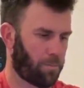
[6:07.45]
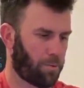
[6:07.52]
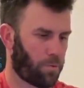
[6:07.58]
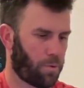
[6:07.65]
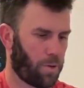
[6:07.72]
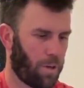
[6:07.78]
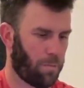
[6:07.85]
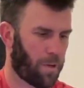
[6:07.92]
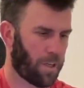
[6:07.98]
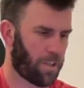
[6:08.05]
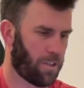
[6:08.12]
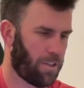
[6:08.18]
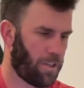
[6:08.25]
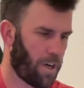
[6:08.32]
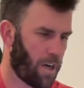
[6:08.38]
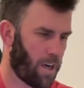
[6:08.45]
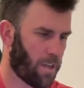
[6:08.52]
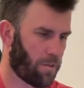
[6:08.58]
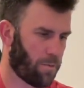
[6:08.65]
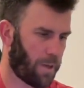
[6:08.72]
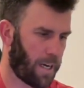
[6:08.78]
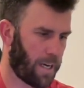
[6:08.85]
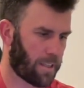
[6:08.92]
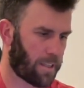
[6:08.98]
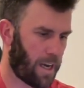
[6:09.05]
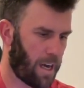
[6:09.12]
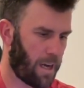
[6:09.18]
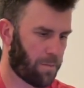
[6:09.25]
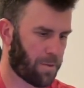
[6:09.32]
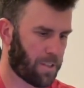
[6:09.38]
pretty much duds. We got
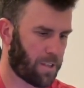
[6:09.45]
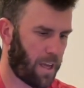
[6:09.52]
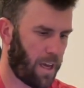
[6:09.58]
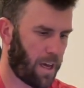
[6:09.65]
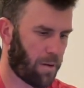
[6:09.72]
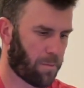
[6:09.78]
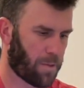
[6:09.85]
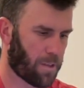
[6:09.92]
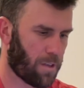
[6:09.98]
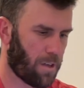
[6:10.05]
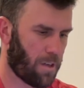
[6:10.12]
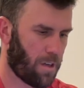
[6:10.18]
time stamped.